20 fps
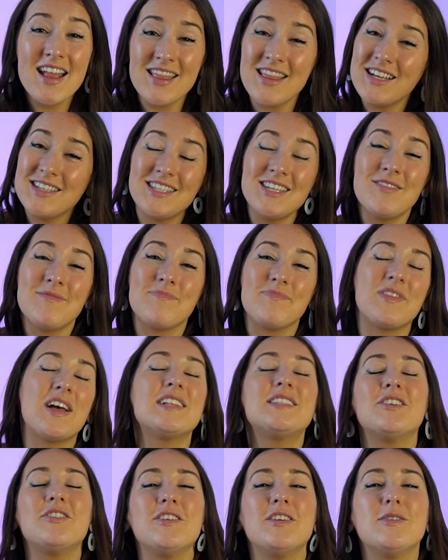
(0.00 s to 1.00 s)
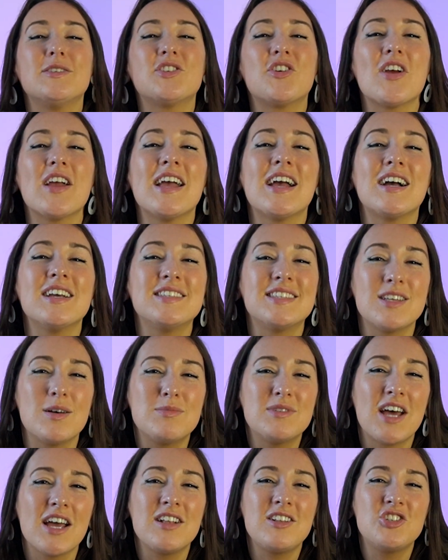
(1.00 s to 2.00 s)
And that's it. That's how to use our AI
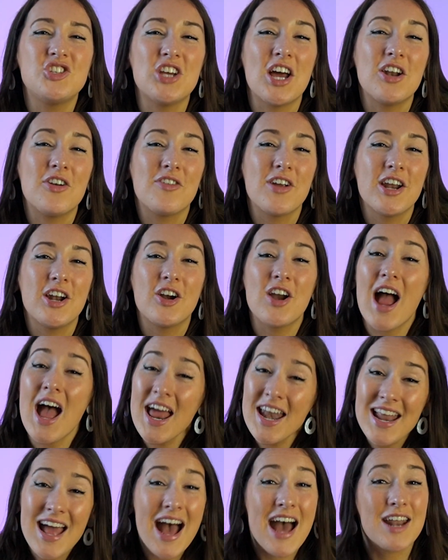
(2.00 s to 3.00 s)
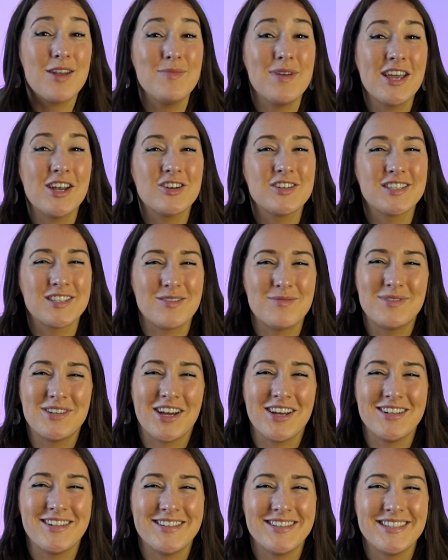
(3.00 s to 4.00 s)
subtitle generator and animate your
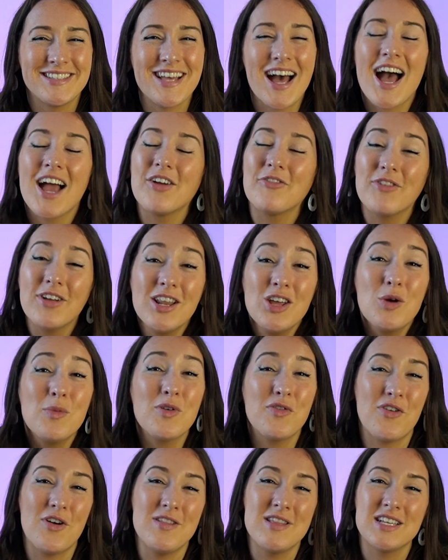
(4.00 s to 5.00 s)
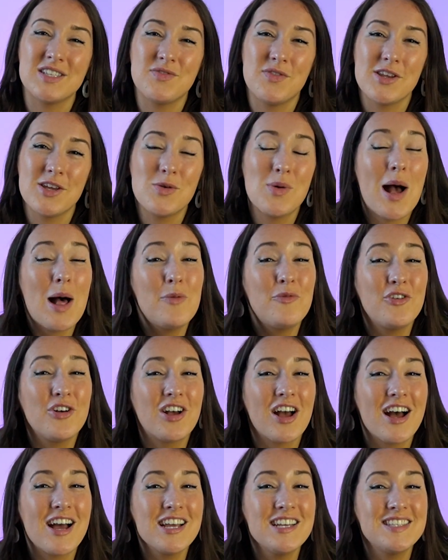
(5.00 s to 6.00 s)
subtitles. I really hope you found this video helpful
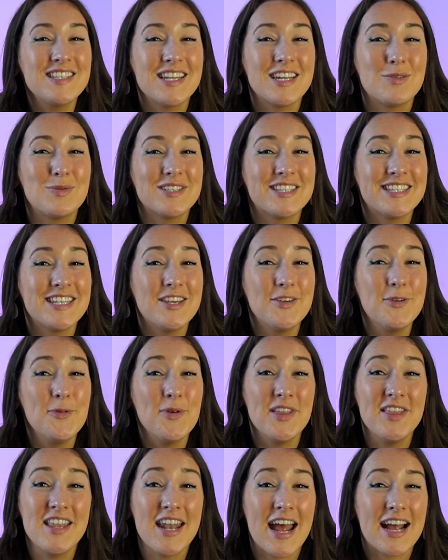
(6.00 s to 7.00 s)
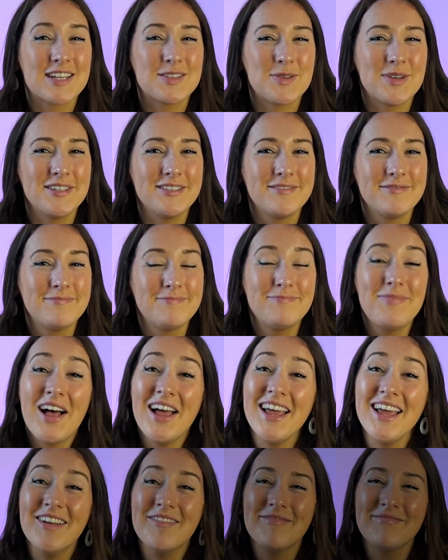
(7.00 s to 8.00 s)
guys and I will see you in the next one.
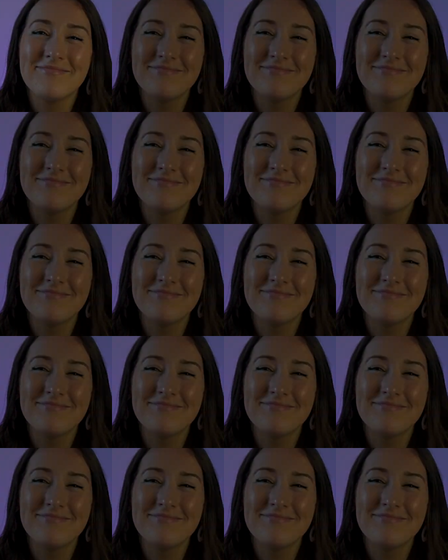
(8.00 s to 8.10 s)
Bye!